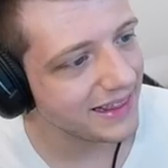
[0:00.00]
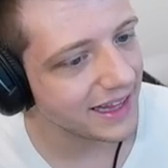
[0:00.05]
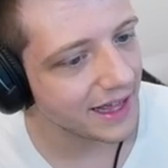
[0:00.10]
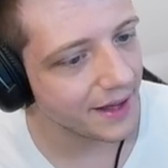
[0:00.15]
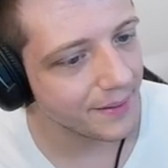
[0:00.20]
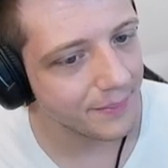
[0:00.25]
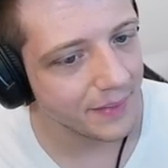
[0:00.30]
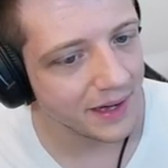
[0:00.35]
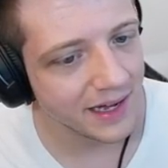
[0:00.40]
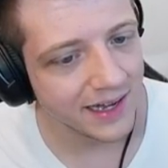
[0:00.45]

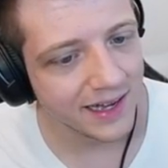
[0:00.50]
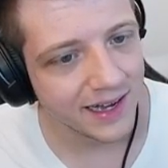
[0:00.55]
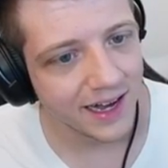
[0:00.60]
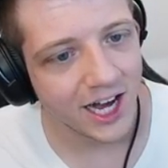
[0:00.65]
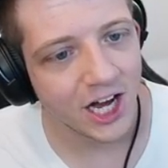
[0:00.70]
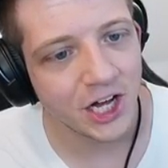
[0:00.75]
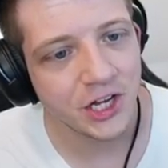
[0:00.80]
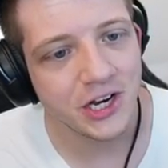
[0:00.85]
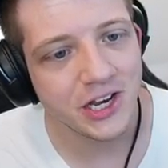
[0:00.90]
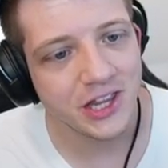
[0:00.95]
them
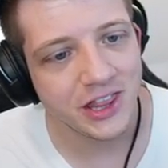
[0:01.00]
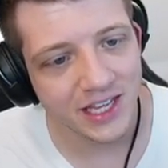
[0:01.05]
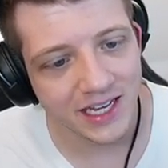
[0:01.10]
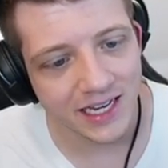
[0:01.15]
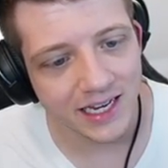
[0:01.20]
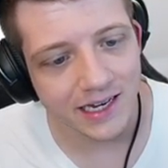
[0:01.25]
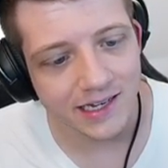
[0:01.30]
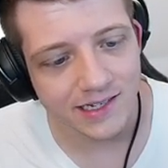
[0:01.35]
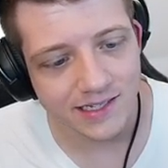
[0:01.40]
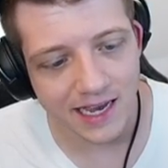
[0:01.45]
on
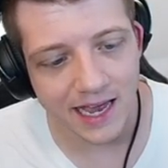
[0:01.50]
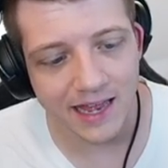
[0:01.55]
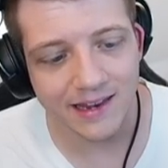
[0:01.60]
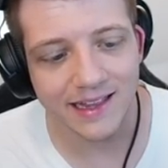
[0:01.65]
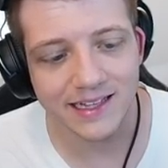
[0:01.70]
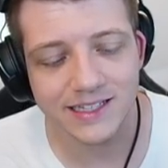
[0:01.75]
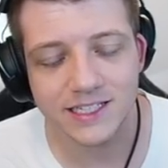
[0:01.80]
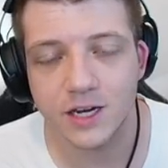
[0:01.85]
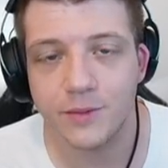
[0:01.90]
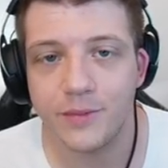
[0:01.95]
these and
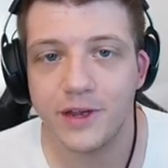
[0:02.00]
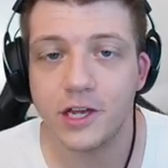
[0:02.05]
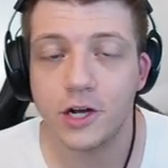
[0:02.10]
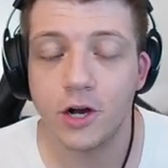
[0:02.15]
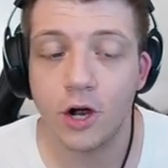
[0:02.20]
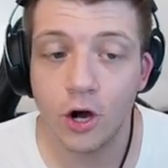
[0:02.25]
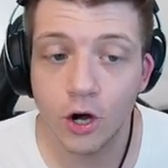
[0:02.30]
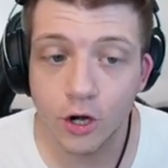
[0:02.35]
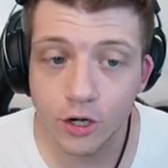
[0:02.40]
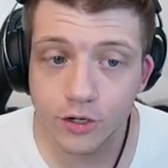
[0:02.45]
that's going to make it
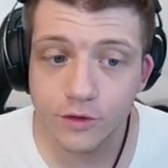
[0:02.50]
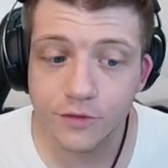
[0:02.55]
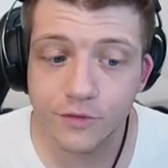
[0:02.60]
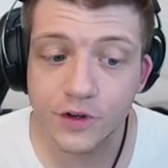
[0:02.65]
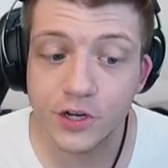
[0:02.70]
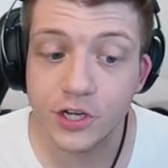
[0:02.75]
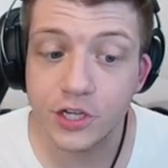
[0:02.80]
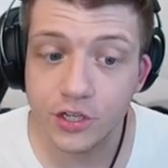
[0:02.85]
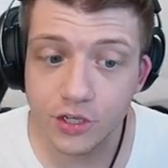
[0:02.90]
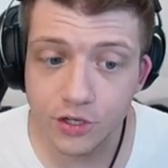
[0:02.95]
harder for
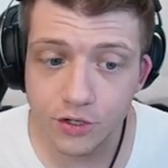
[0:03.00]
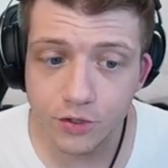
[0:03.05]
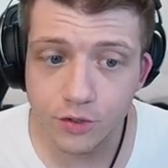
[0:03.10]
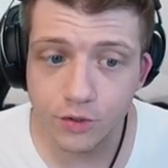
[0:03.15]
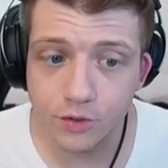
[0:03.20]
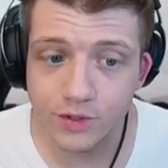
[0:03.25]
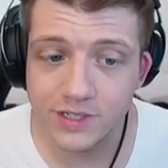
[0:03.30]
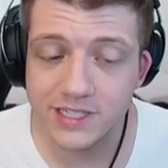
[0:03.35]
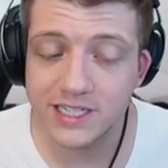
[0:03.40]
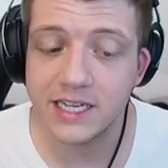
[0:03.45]

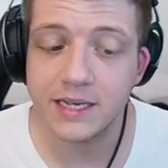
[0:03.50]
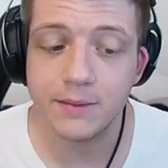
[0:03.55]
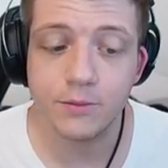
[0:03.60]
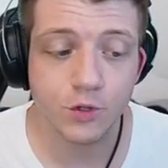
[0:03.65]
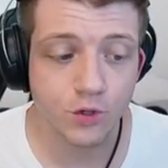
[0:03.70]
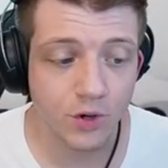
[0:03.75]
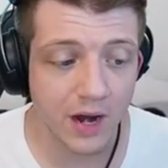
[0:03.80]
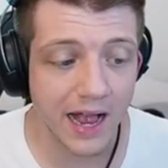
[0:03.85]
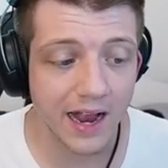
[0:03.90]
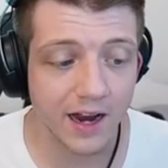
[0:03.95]
you to keep
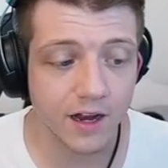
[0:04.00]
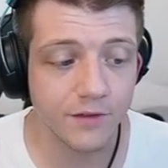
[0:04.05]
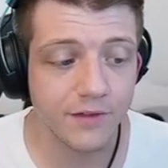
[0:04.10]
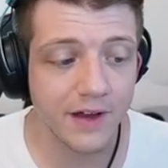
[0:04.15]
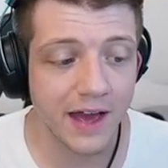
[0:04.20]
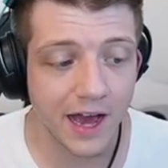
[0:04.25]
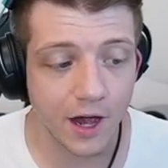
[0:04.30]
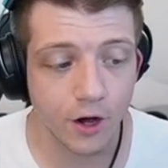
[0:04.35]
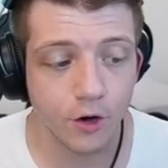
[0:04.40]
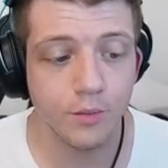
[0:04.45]
track of
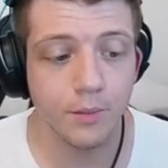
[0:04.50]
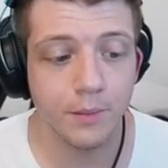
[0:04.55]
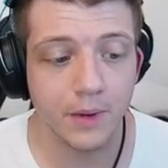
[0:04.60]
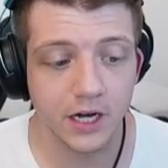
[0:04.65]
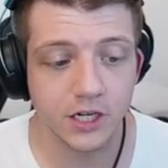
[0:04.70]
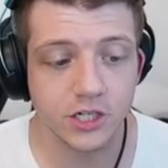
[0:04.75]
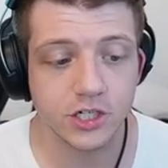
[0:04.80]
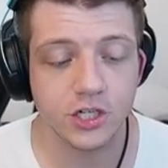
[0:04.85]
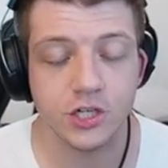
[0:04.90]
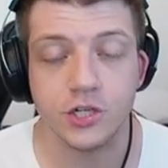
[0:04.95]
how
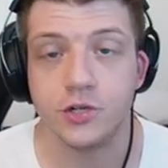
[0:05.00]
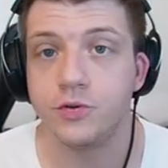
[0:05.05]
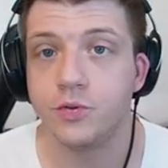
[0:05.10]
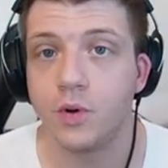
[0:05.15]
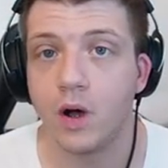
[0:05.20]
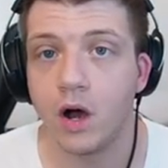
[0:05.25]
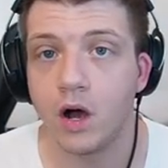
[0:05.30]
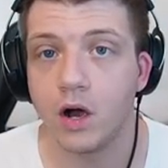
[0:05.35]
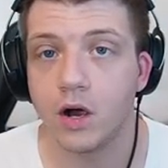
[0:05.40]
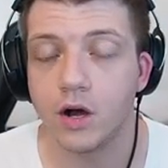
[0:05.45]
much
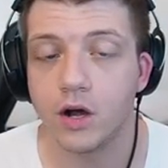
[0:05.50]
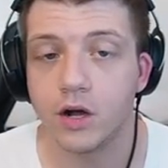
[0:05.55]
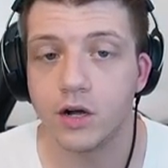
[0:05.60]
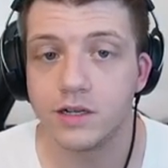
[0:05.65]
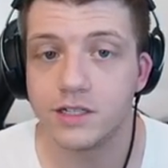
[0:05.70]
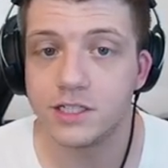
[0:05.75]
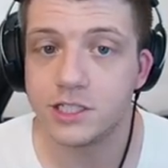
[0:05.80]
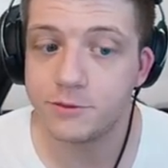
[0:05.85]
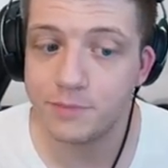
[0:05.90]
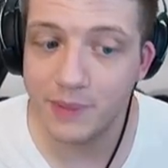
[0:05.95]
you are
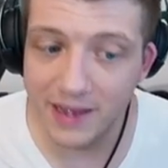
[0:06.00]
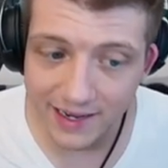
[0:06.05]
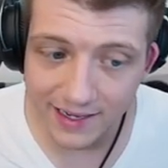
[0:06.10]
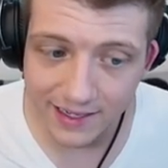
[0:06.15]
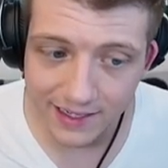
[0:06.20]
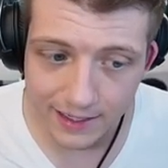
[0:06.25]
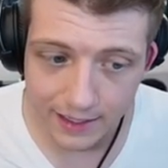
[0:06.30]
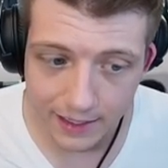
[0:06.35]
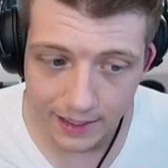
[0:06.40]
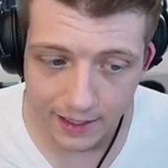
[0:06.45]

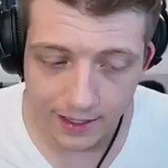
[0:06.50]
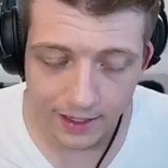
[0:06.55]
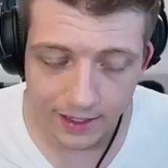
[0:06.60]
spending